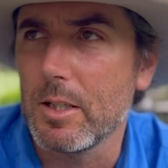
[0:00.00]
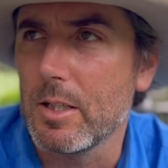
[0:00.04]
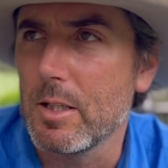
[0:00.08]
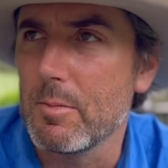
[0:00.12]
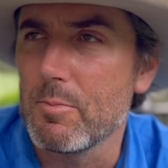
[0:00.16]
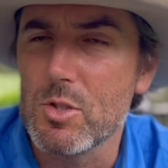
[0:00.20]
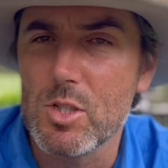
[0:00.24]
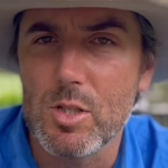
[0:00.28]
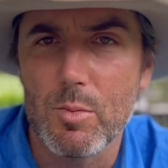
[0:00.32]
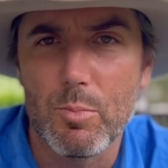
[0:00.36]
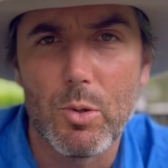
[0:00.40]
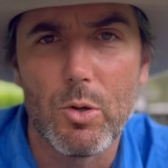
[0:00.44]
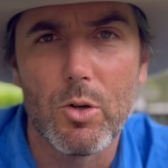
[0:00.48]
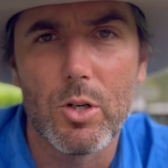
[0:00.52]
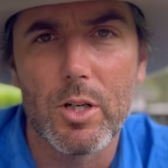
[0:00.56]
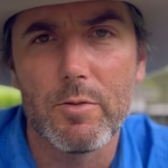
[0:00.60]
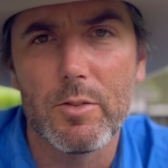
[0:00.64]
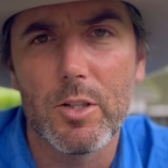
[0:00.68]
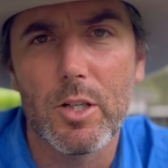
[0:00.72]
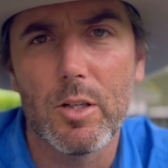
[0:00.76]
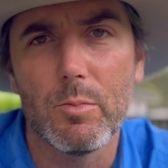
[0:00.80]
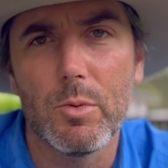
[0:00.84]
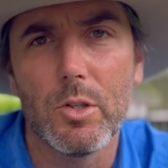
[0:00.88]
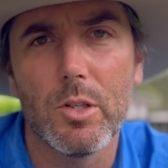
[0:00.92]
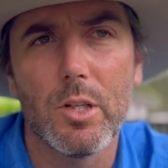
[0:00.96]
supportive
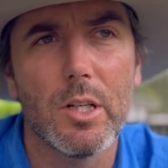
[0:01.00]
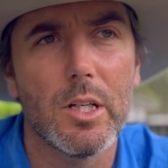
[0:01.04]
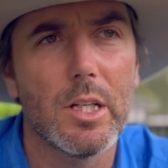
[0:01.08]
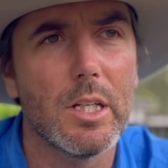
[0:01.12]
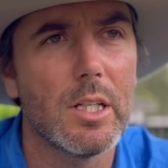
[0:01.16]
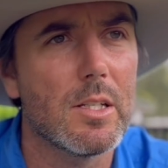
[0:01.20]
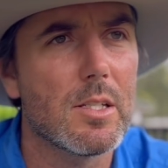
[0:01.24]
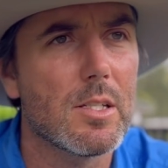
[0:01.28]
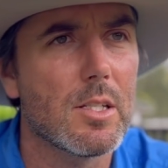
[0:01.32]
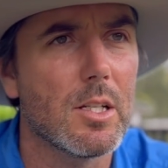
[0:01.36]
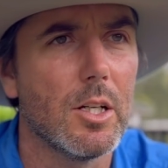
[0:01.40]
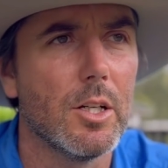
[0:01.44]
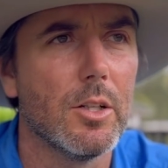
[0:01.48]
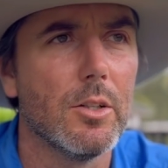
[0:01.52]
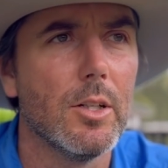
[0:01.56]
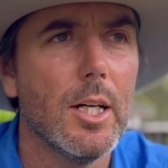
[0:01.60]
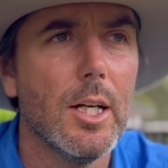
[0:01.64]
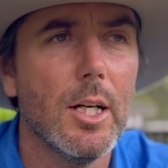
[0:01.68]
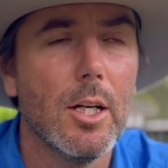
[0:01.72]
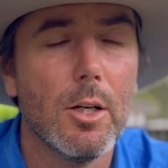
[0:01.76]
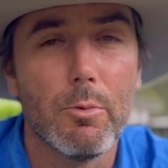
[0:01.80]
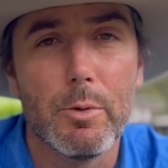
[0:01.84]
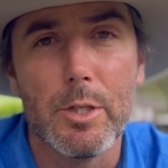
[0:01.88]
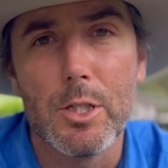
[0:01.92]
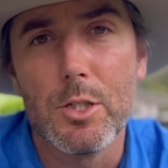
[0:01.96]
community, so
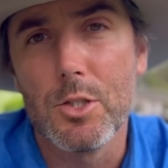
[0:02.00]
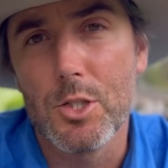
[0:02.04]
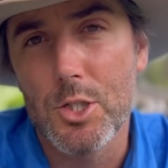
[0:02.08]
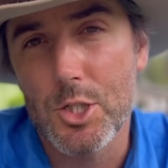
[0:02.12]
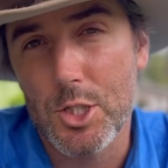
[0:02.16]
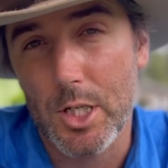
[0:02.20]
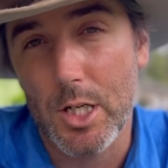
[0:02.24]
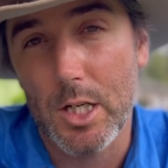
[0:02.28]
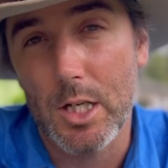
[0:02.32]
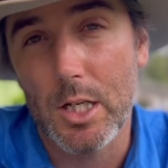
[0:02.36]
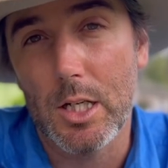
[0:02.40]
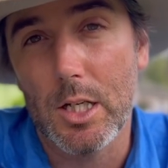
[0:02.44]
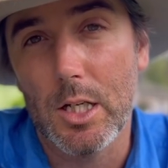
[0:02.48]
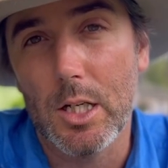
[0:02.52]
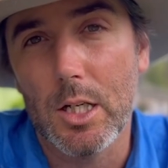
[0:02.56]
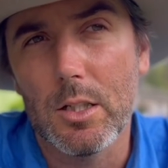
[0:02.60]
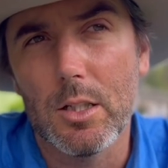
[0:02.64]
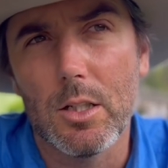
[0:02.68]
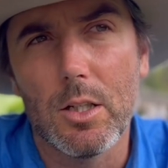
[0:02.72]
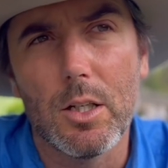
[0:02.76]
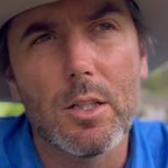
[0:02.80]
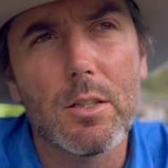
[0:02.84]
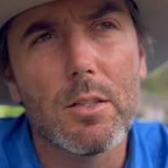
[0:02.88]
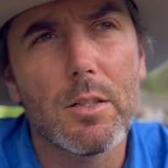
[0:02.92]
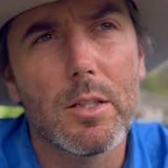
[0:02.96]
we do share a
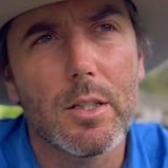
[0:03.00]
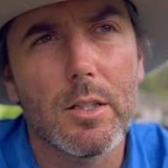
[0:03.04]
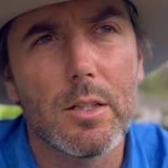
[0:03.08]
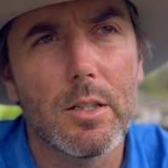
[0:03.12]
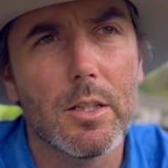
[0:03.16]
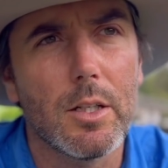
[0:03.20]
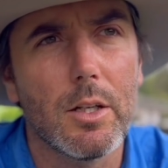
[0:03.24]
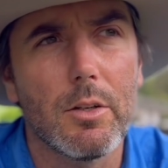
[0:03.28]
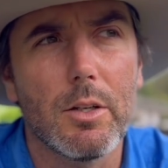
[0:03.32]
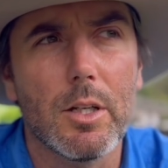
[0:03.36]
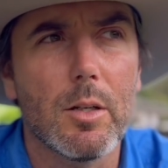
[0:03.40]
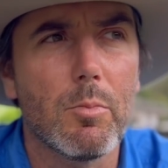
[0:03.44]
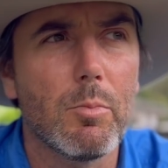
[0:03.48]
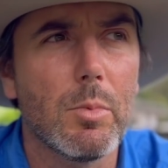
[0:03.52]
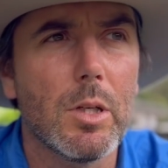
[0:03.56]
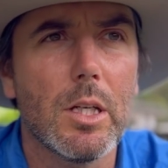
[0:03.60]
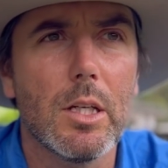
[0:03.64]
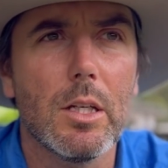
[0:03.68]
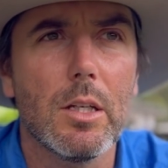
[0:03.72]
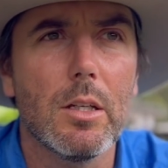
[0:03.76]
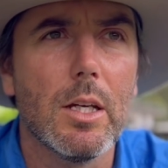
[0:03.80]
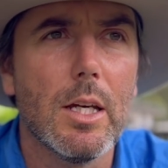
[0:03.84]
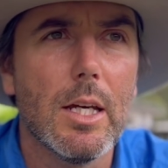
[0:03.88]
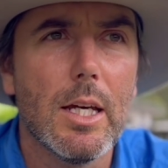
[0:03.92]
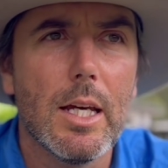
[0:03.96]
lot. You know, it can
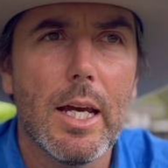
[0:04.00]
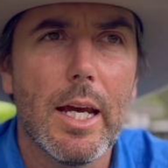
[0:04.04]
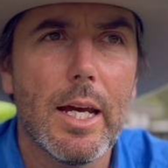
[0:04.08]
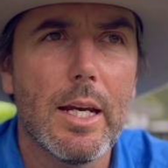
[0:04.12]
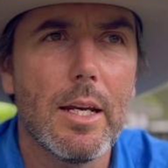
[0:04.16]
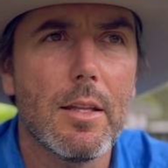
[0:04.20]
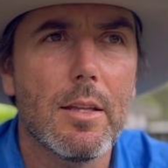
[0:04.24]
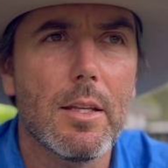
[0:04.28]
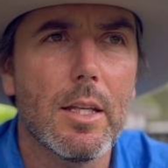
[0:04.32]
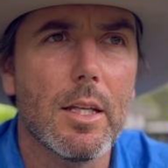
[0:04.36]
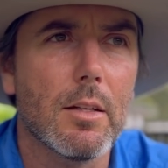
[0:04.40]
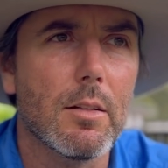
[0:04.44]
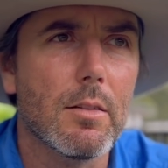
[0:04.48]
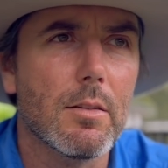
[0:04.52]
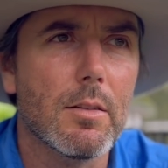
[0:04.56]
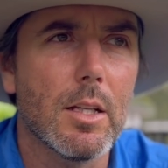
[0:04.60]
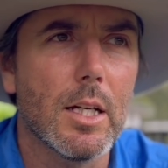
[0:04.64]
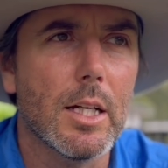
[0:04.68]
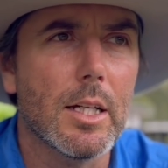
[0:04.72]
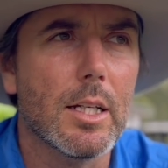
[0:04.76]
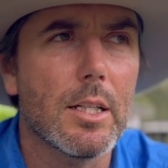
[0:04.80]
be anything, like